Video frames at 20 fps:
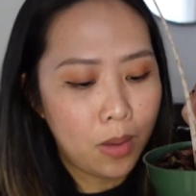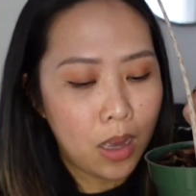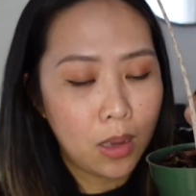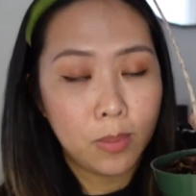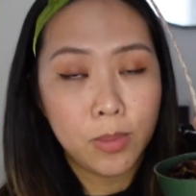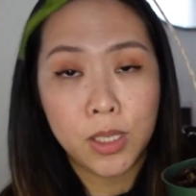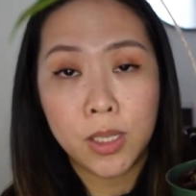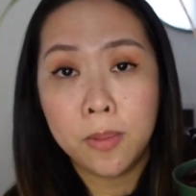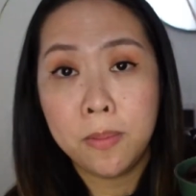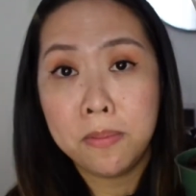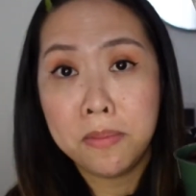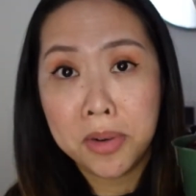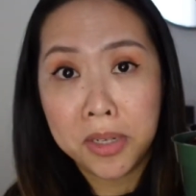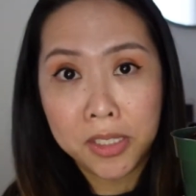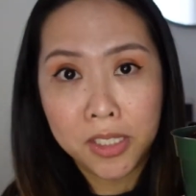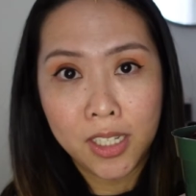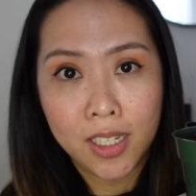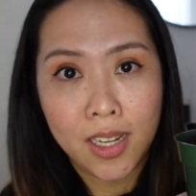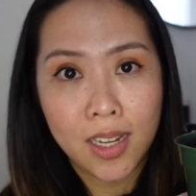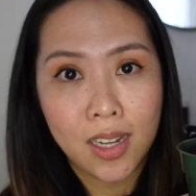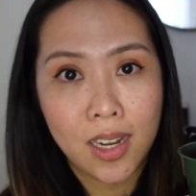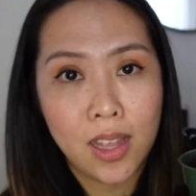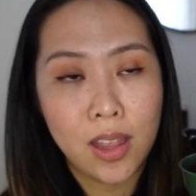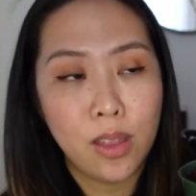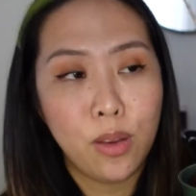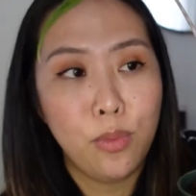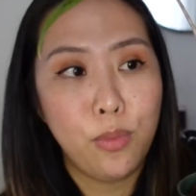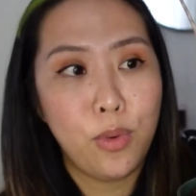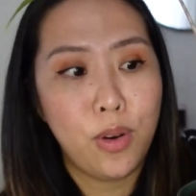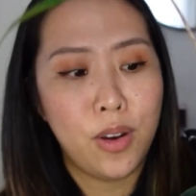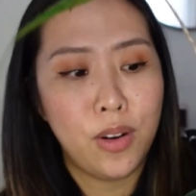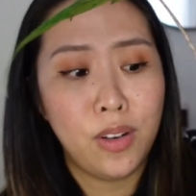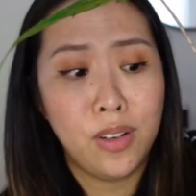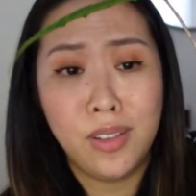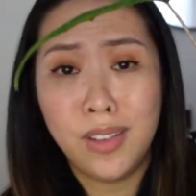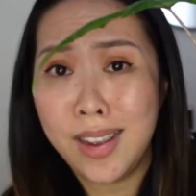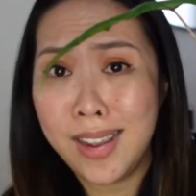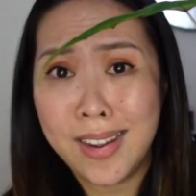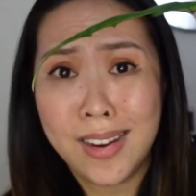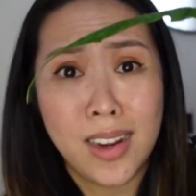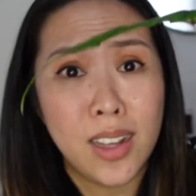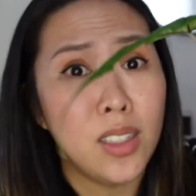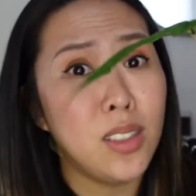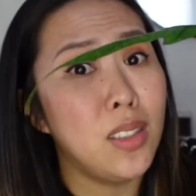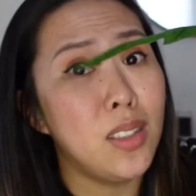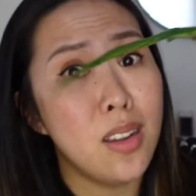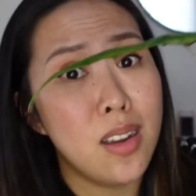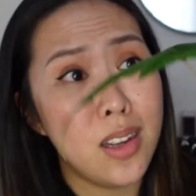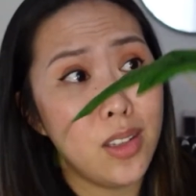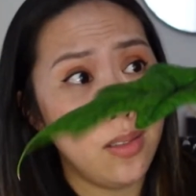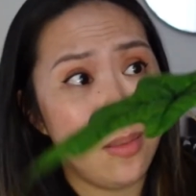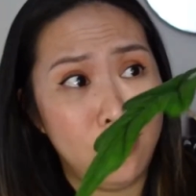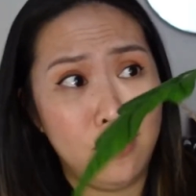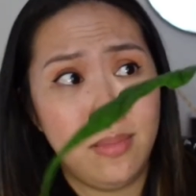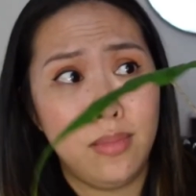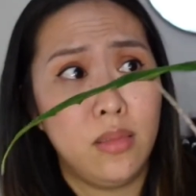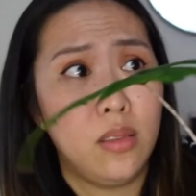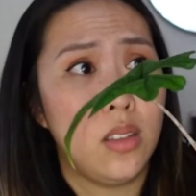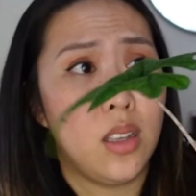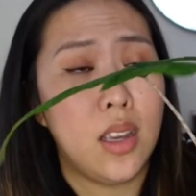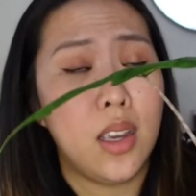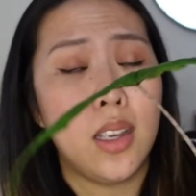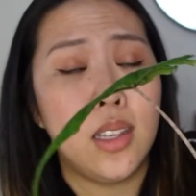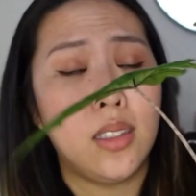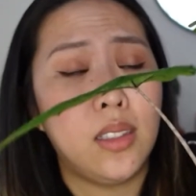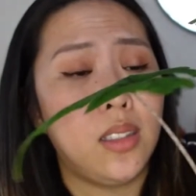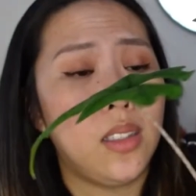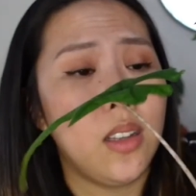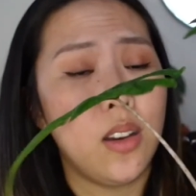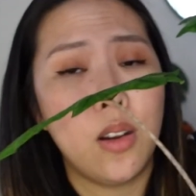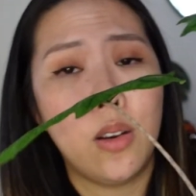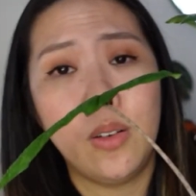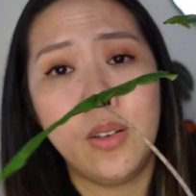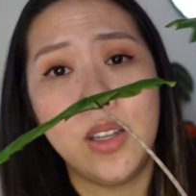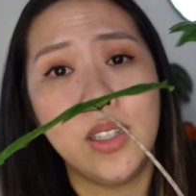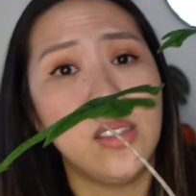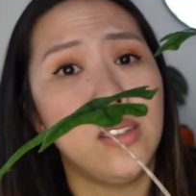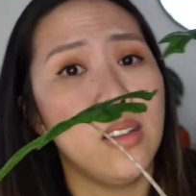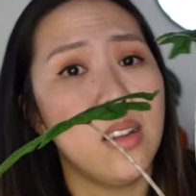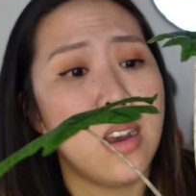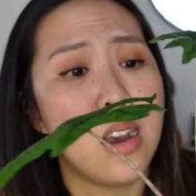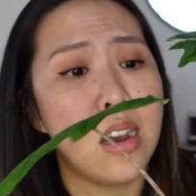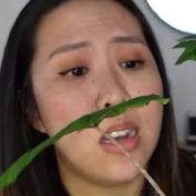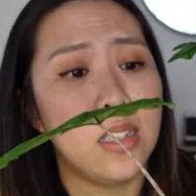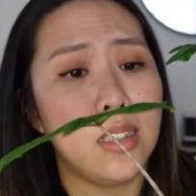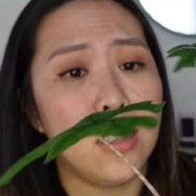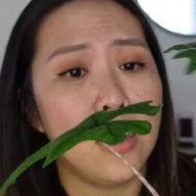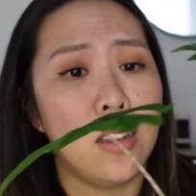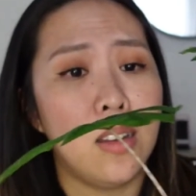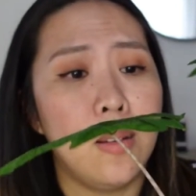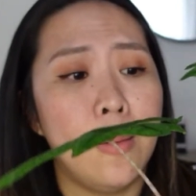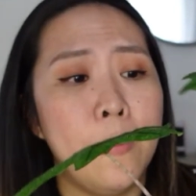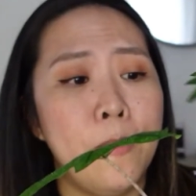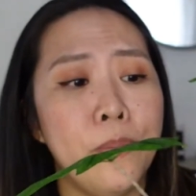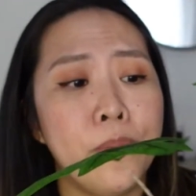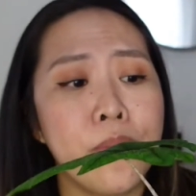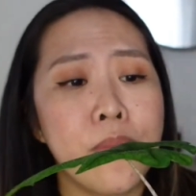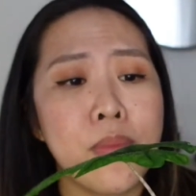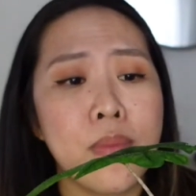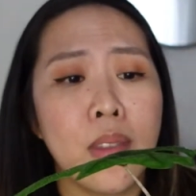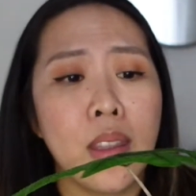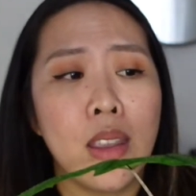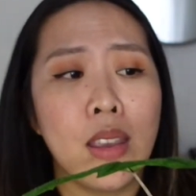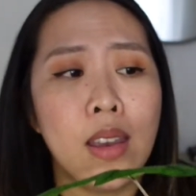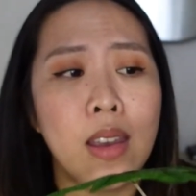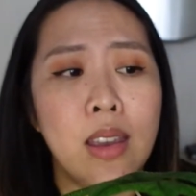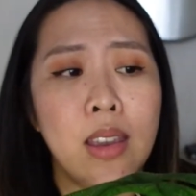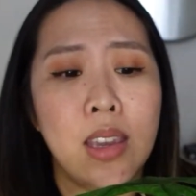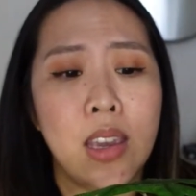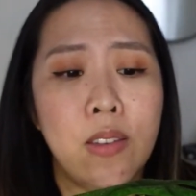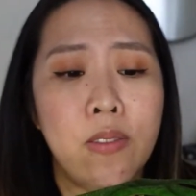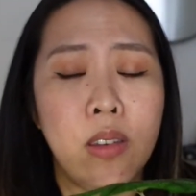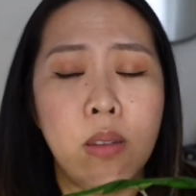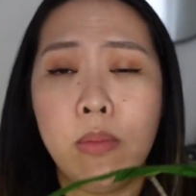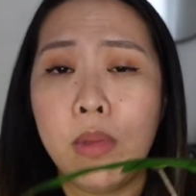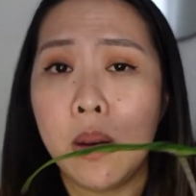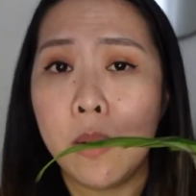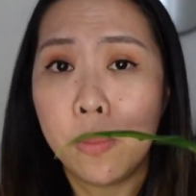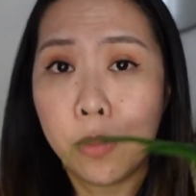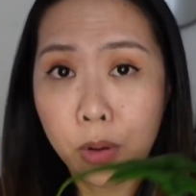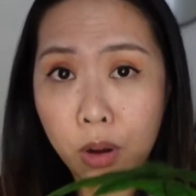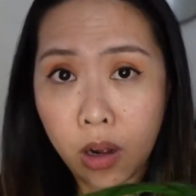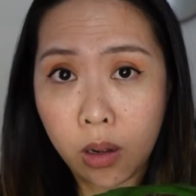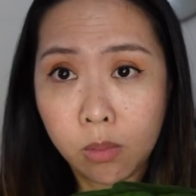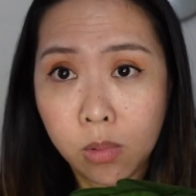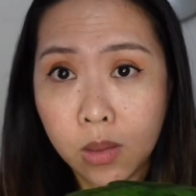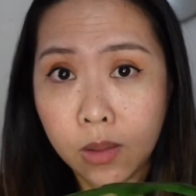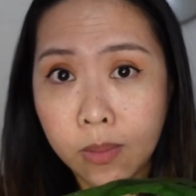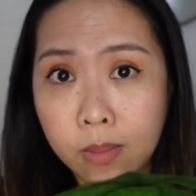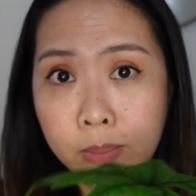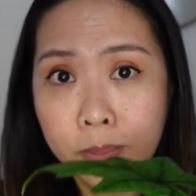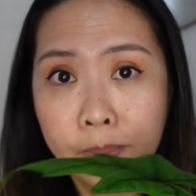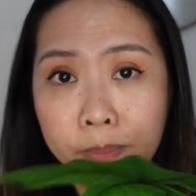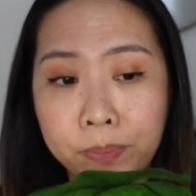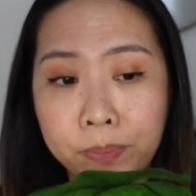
I'm submerging it in the water and it's not, it's, you know, it's not uh, giving me a problem.